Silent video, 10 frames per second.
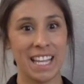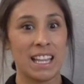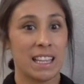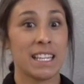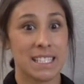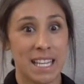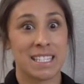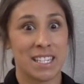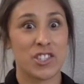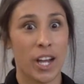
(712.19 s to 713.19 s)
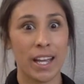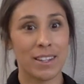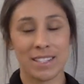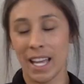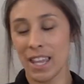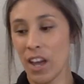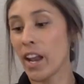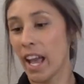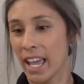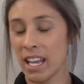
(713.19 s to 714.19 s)
at least as a child, I thought
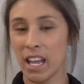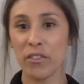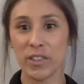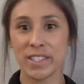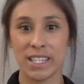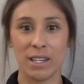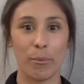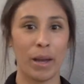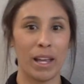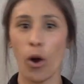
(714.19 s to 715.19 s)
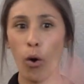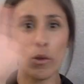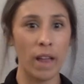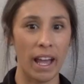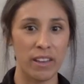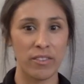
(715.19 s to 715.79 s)
I had ever seen in my whole life.